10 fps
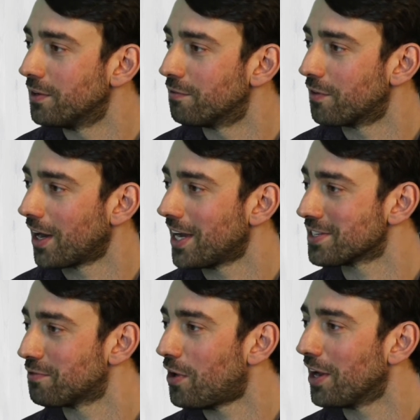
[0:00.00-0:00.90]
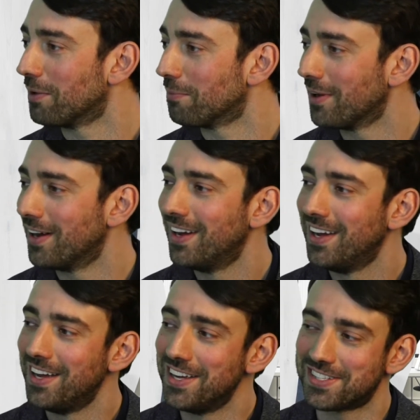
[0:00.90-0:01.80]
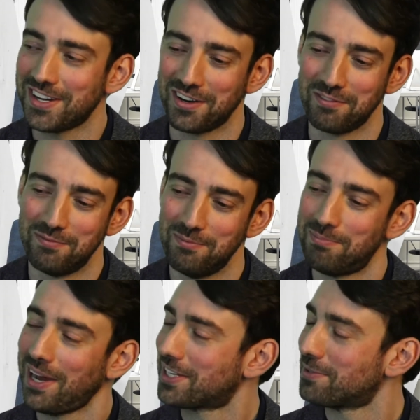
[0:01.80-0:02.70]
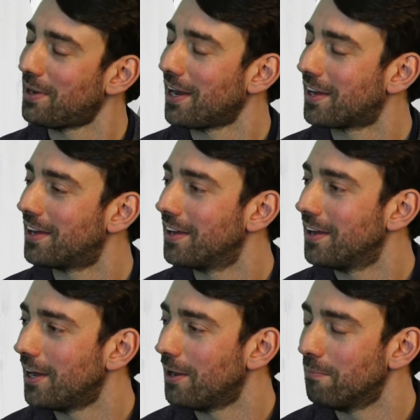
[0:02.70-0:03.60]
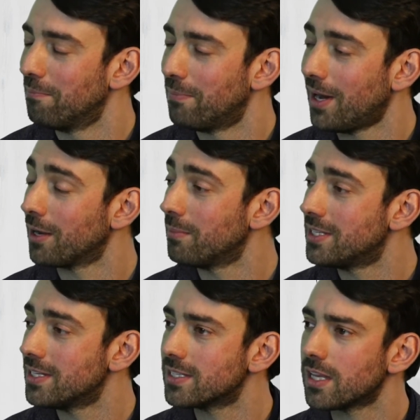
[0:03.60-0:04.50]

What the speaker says: for a glass of wine, but it's kind of back-to-back partner meetings,